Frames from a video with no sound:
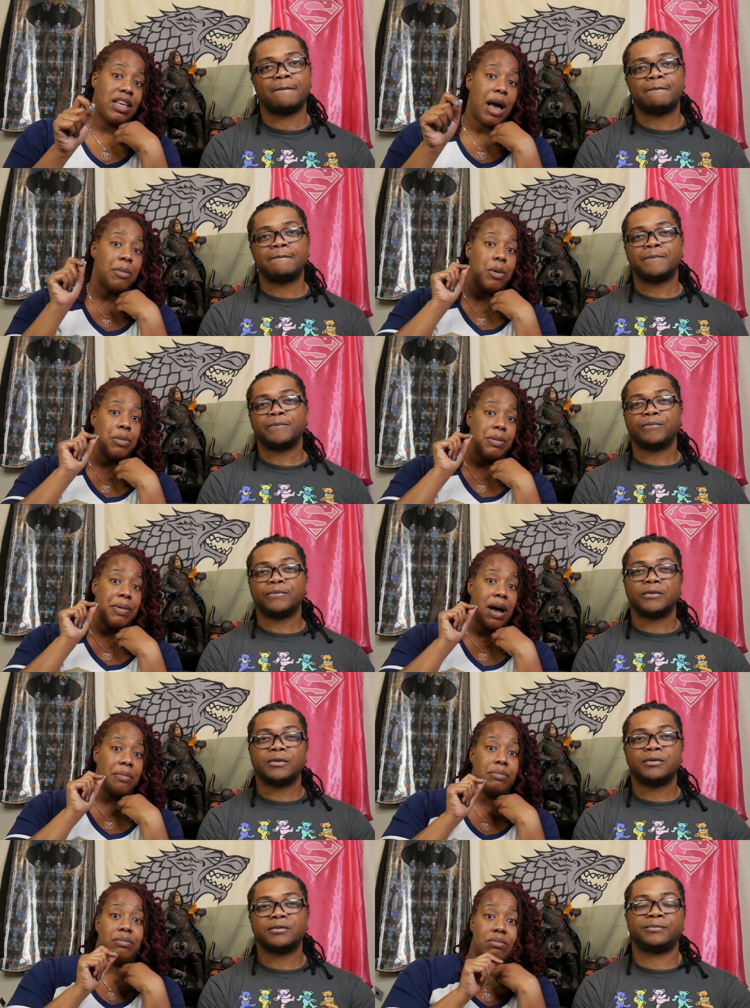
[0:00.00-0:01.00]
Speaker 1: Cowboy
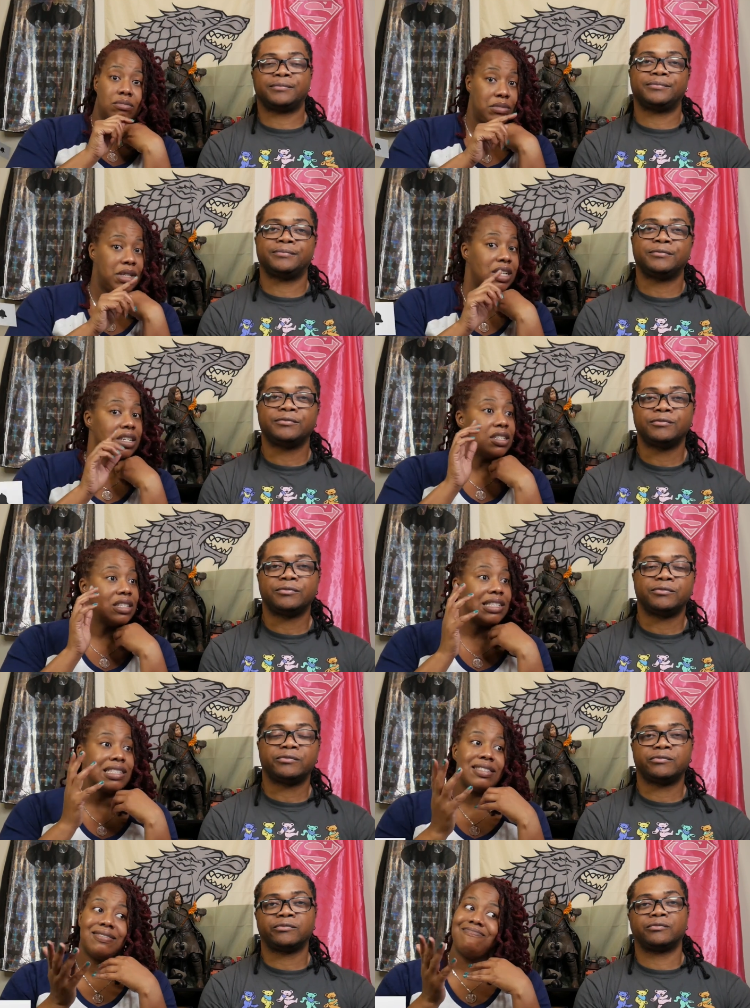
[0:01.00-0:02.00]
Bebop?
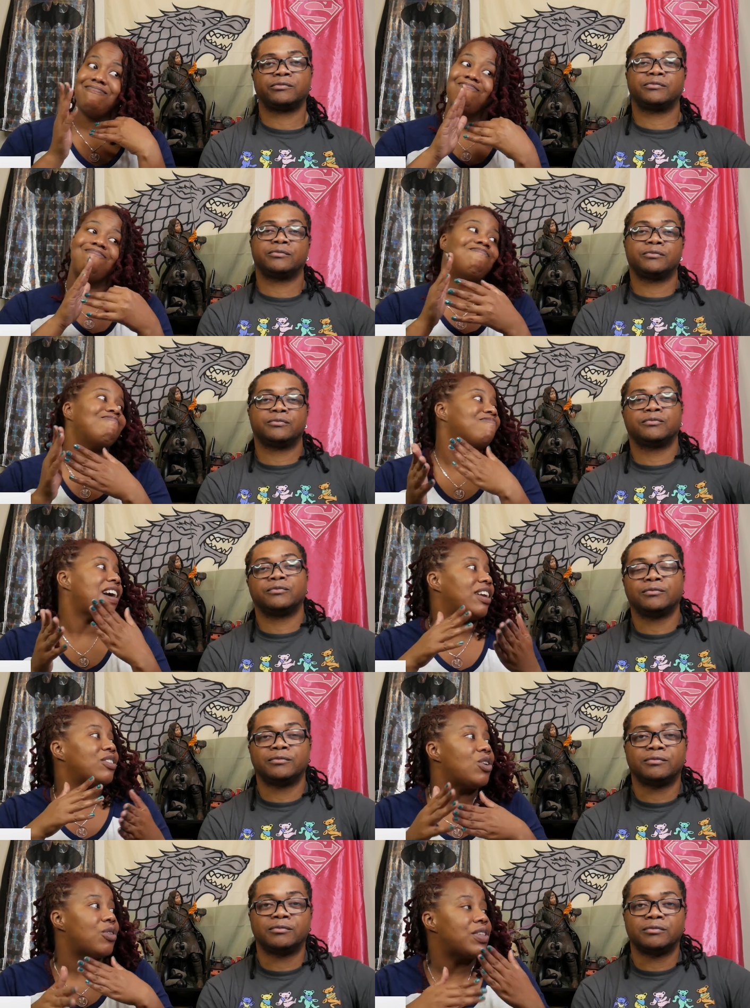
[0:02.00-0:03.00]
Because I
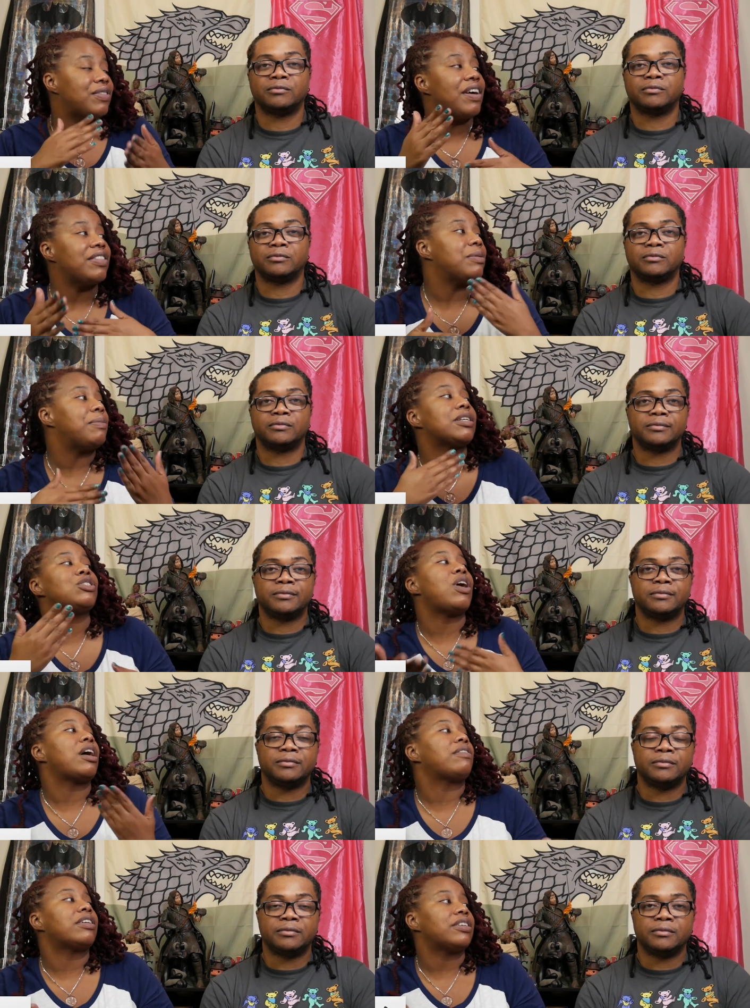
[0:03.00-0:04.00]
don't know if they've had the best
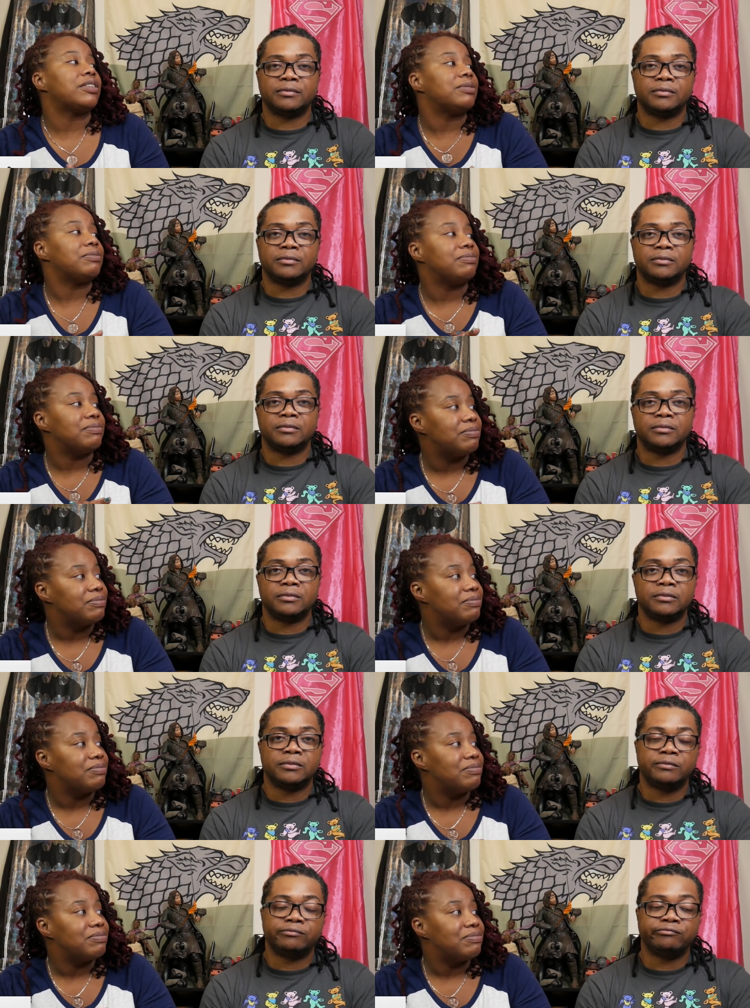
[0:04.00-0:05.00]
track record.
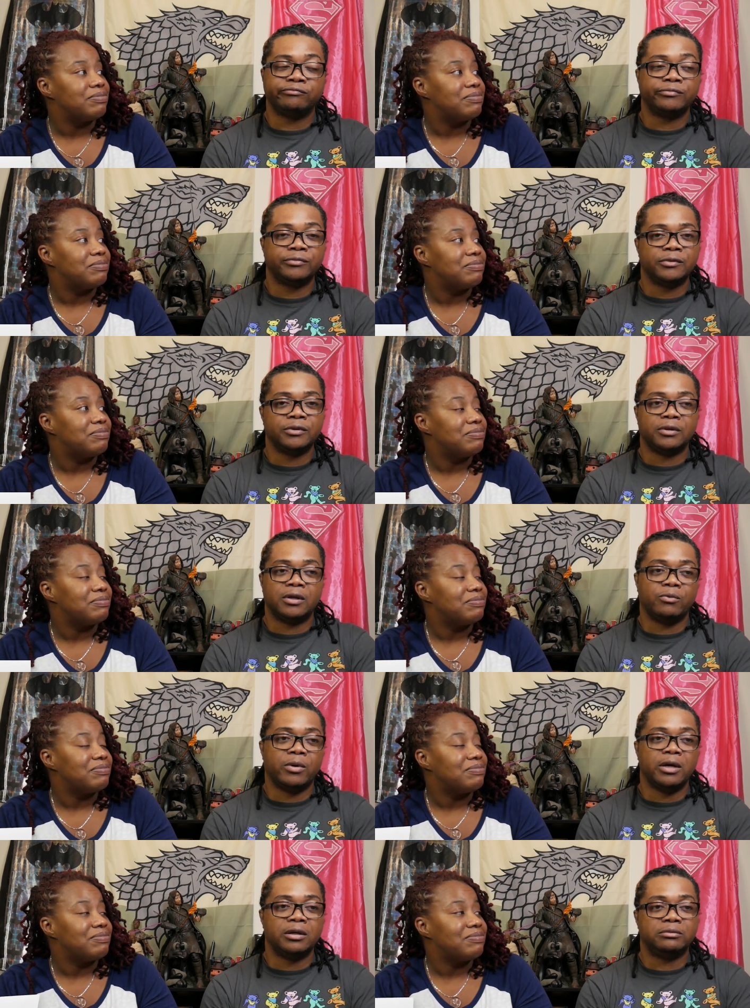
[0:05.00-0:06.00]
Speaker 2: Mm,
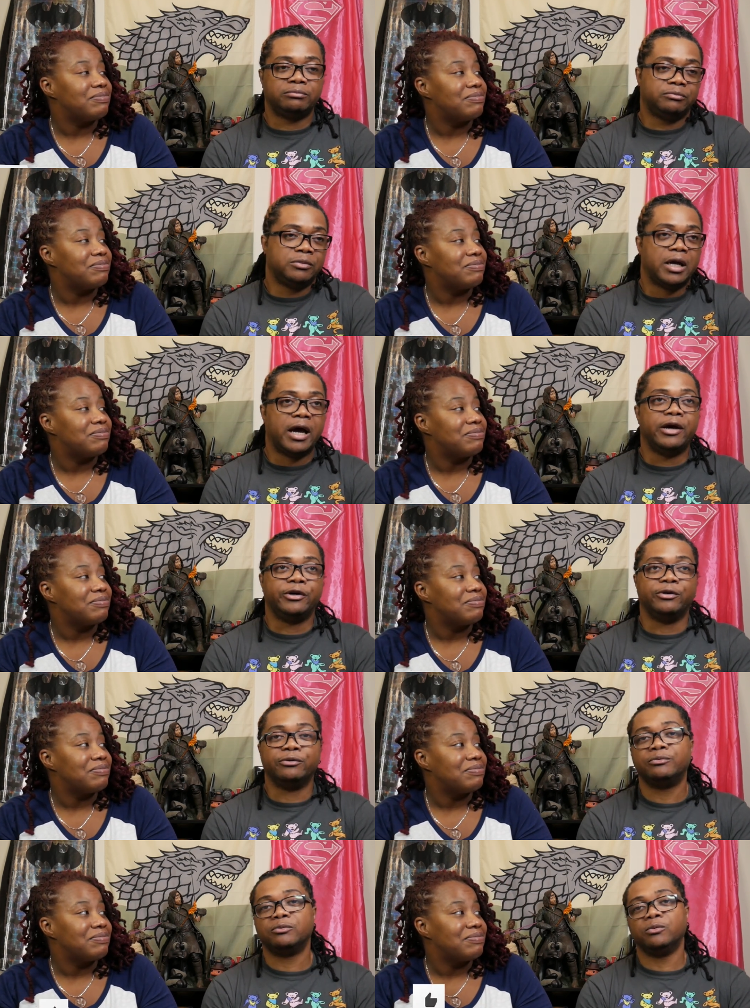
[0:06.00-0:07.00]
well, I don't
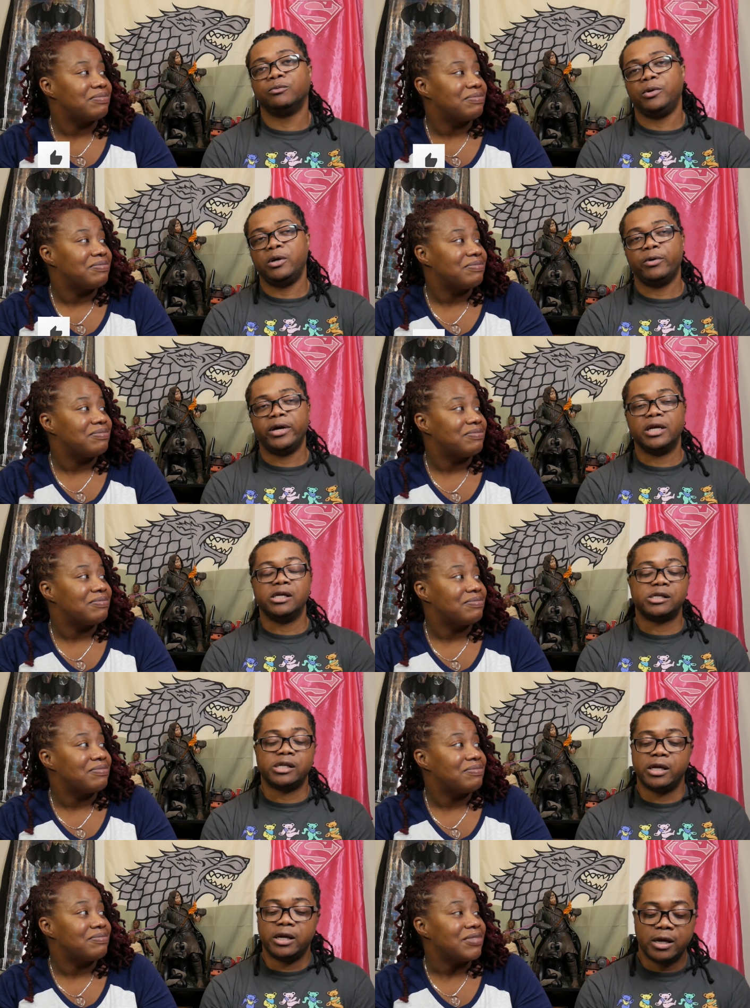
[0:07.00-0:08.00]
know. We wait and
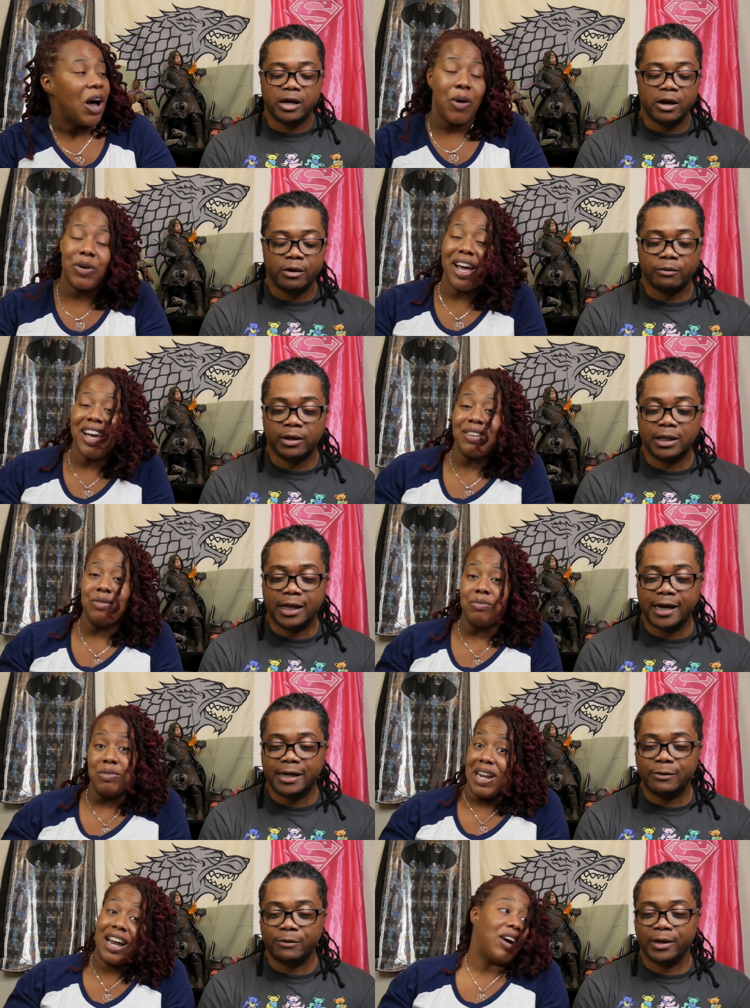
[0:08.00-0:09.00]
see.
Speaker 1: Okay, well,
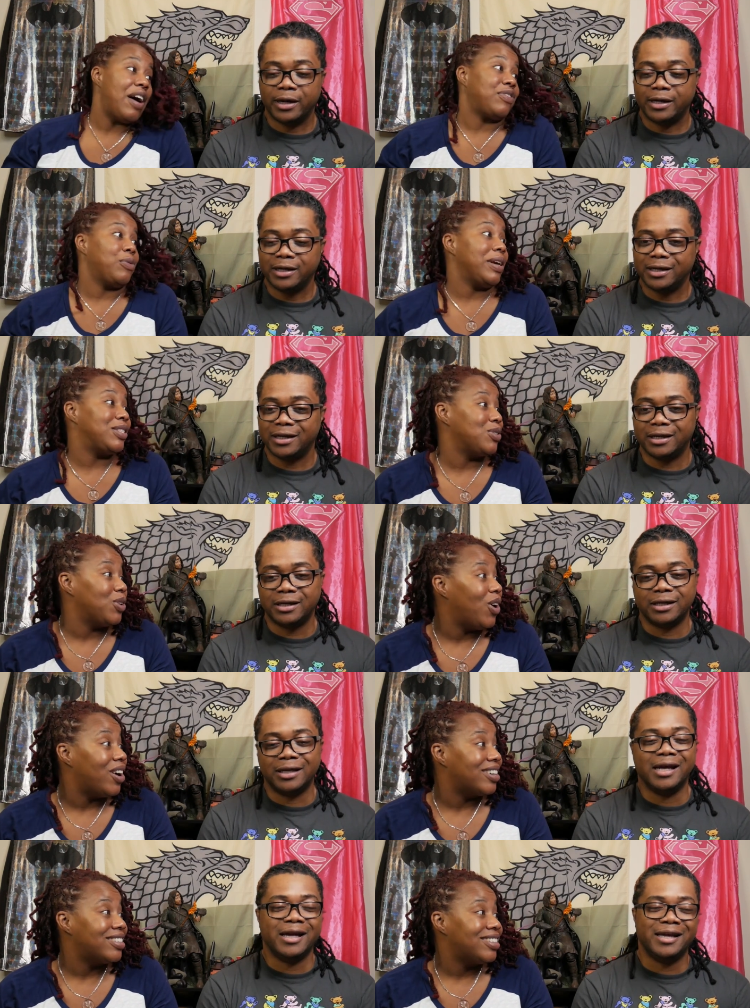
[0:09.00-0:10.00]
anyway. we're not gonna have to wait too long.